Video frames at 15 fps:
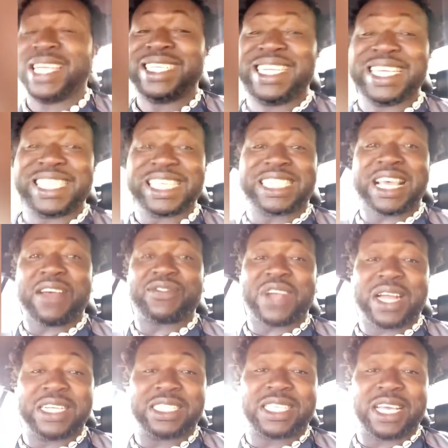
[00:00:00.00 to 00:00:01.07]
This is
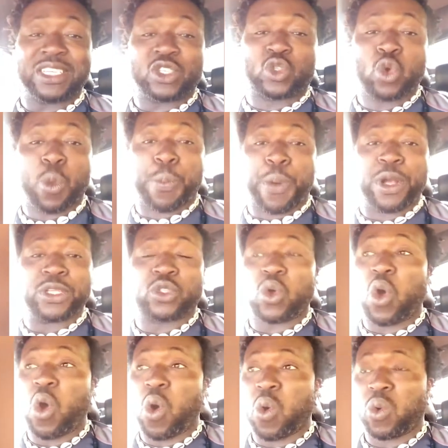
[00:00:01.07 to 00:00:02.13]
Afghanistan
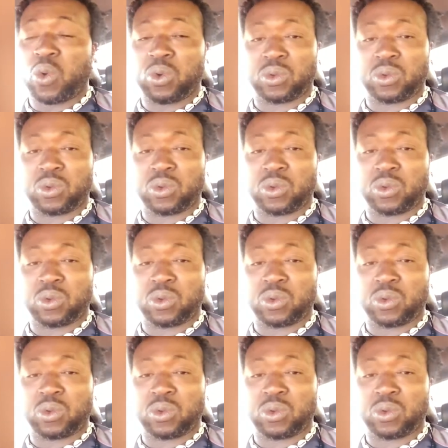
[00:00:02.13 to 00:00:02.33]
2.0.